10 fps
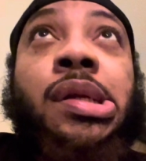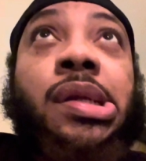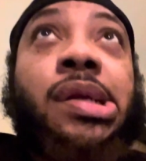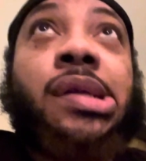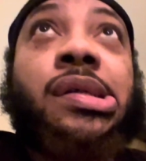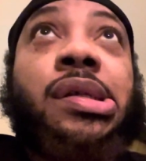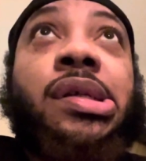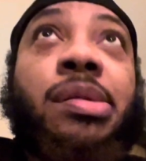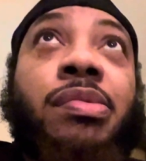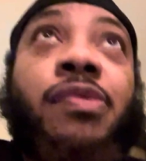Last year, the
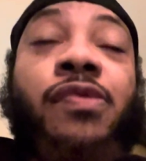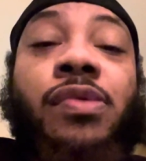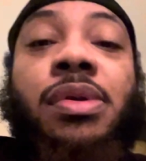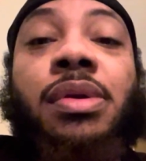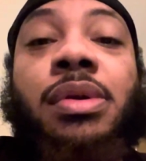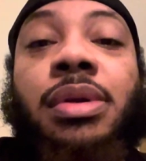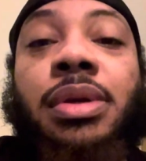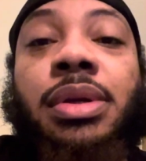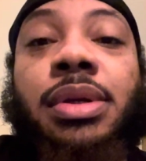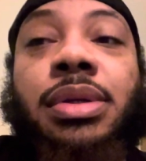year before, I
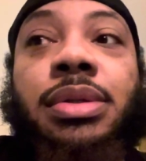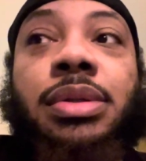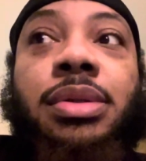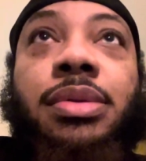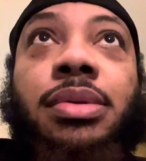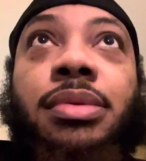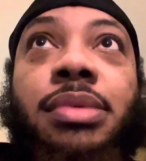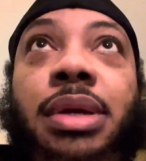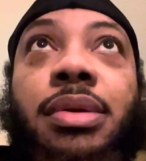don't